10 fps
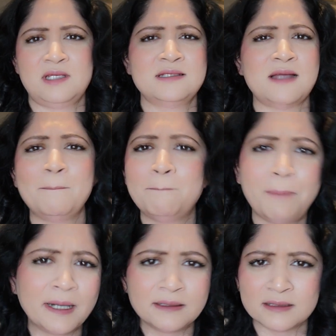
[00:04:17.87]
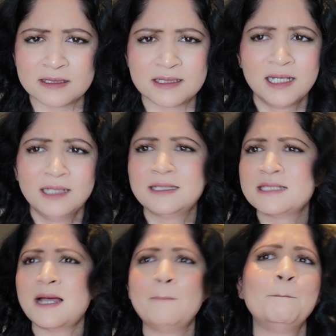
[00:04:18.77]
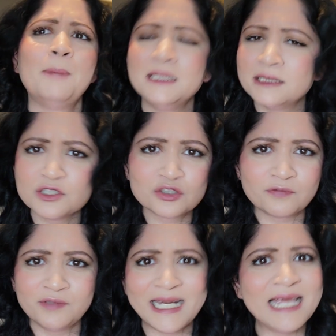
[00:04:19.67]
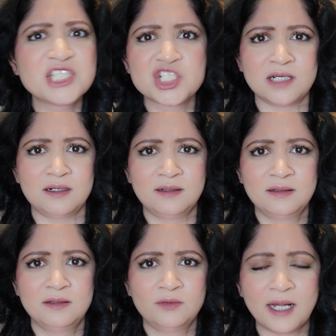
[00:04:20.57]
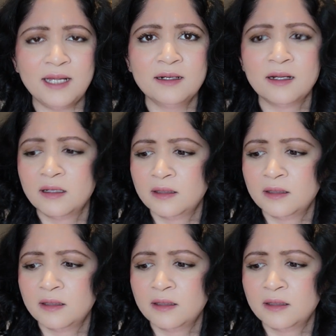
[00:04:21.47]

There's abundance of nature, right?